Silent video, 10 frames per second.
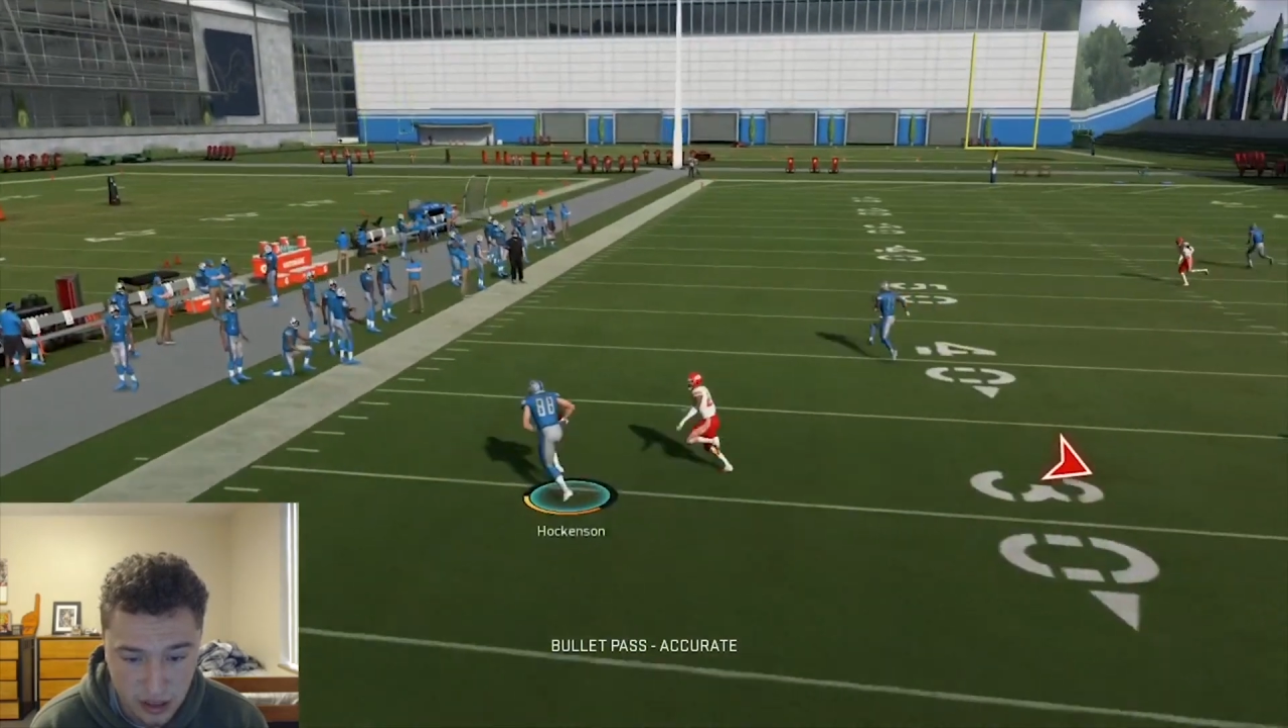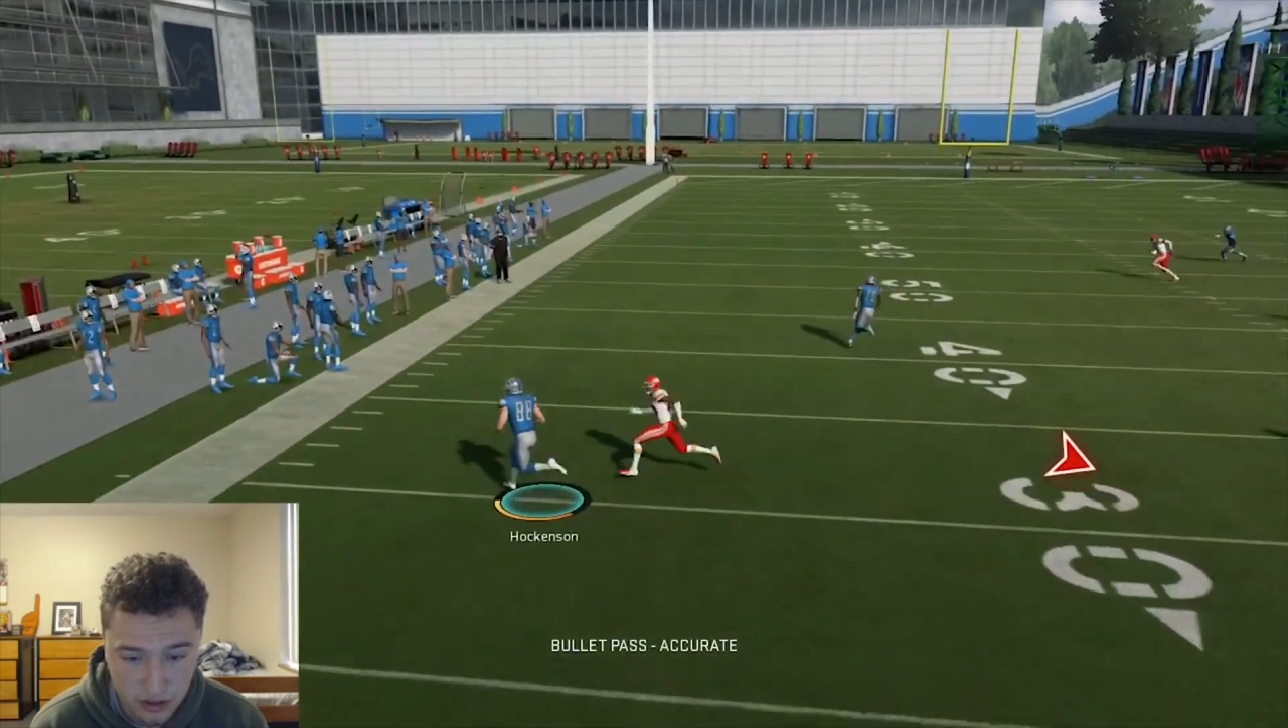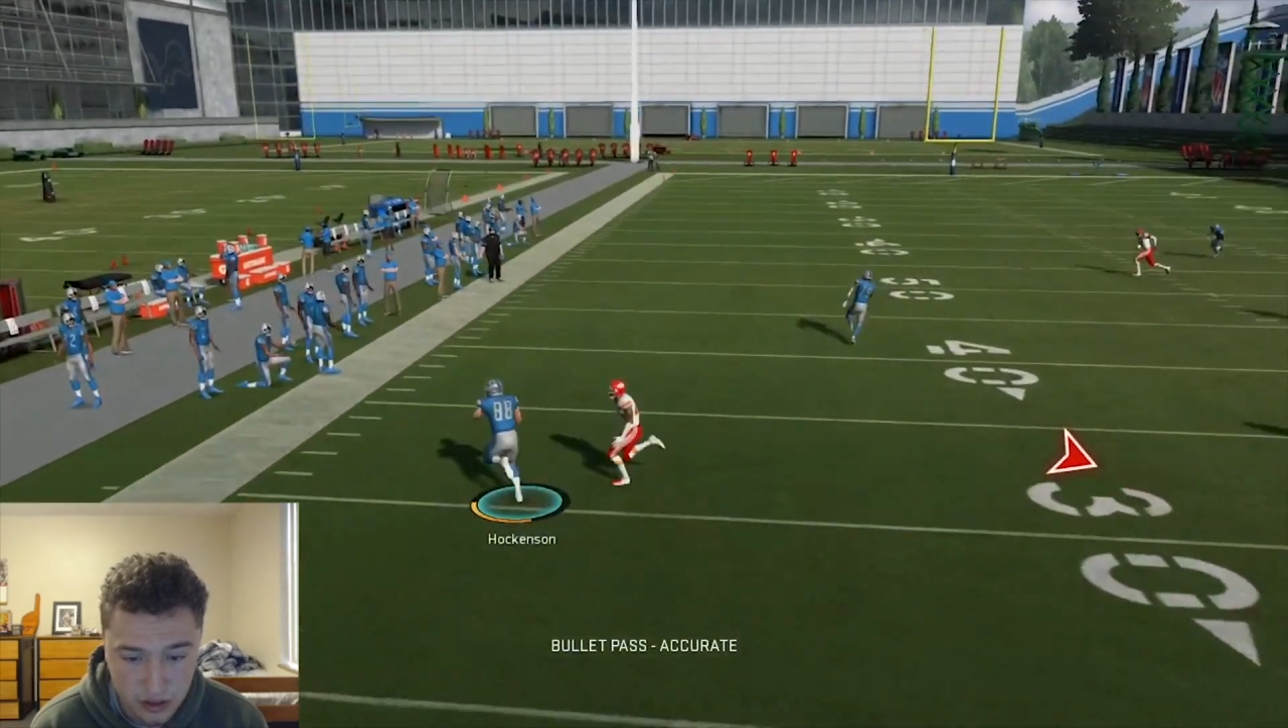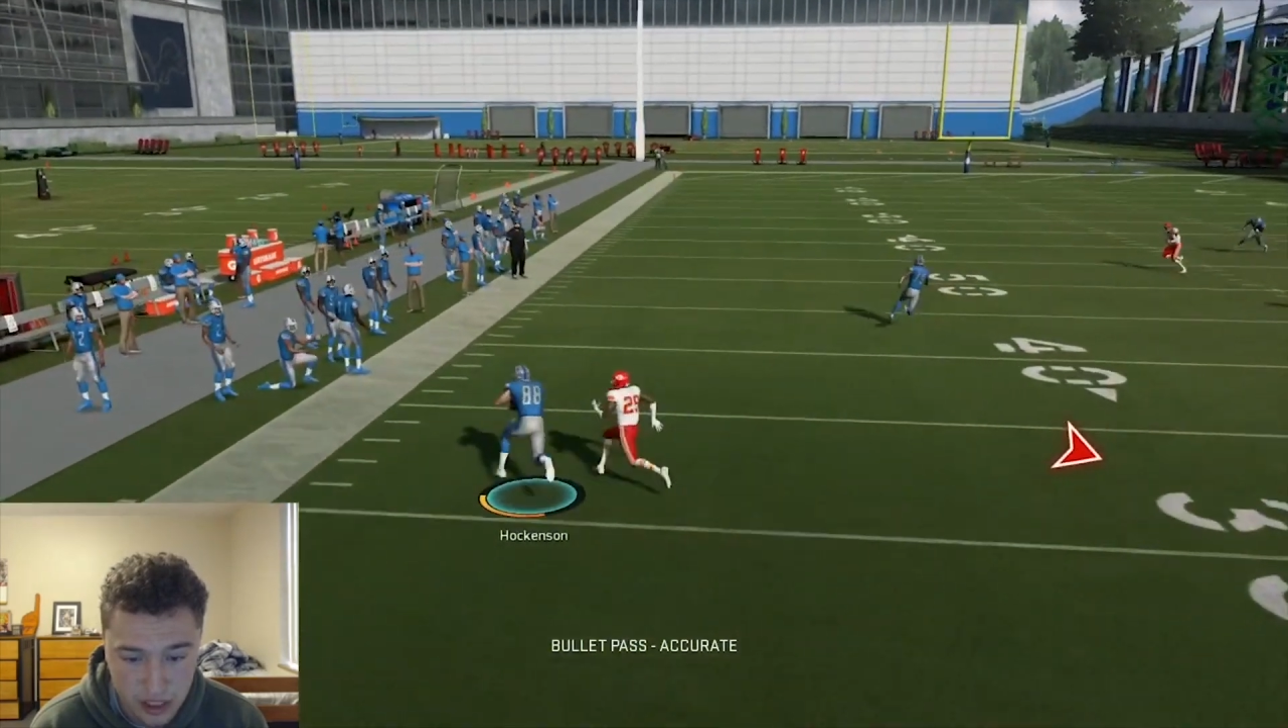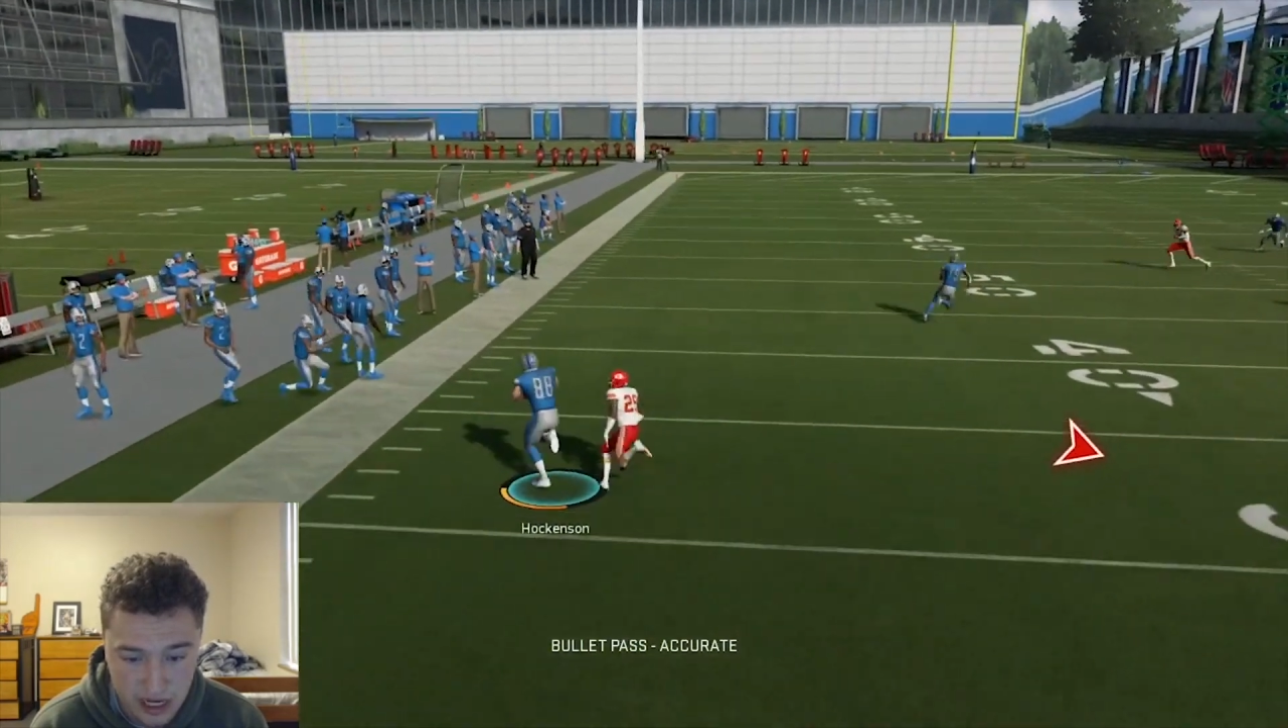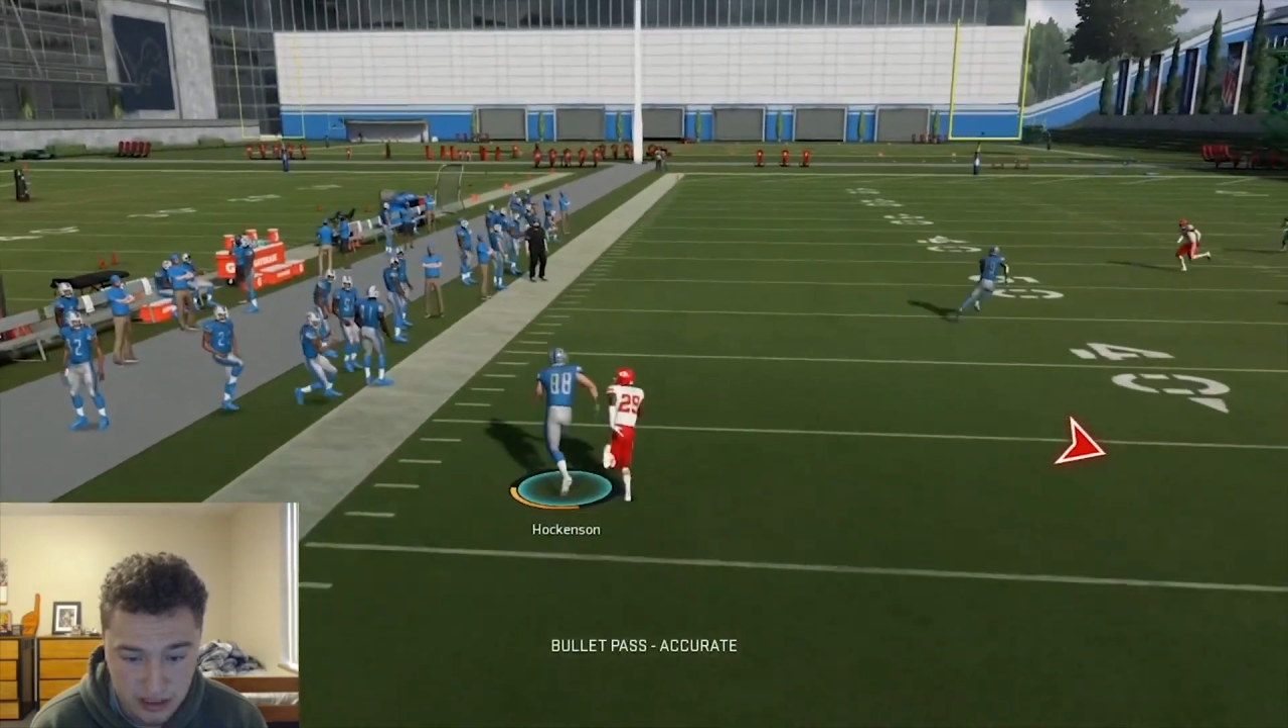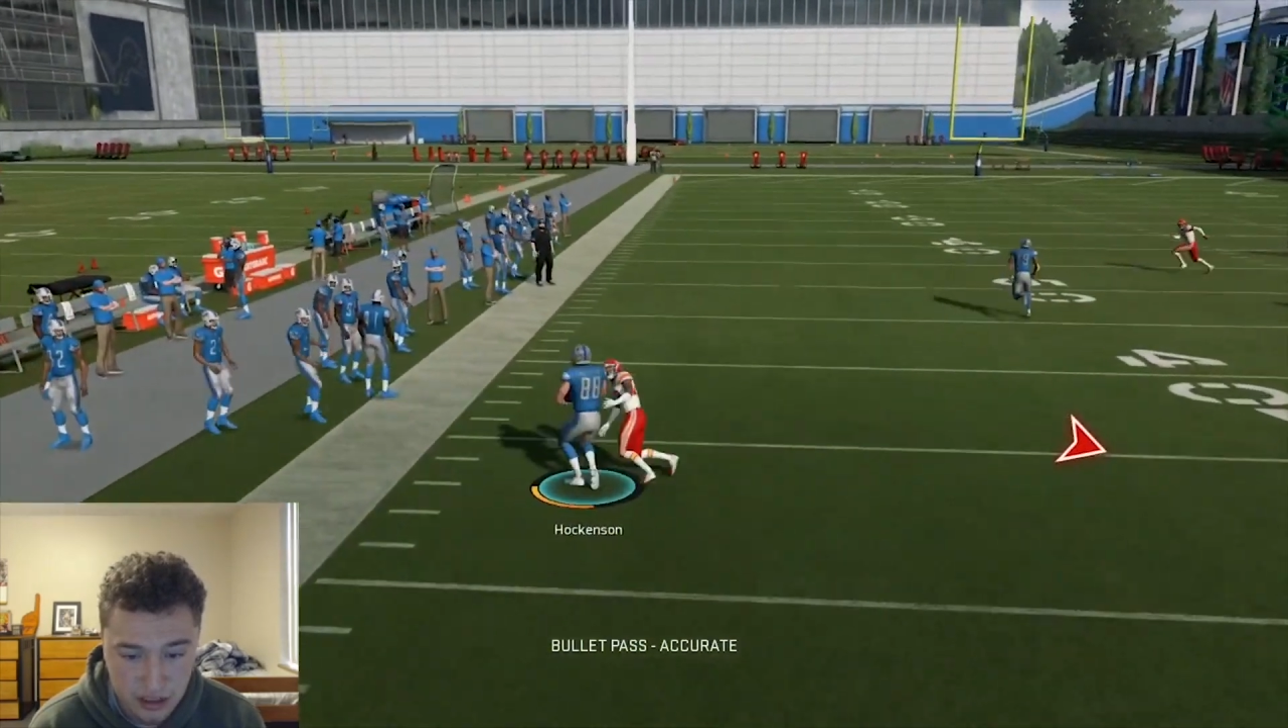guard the drag.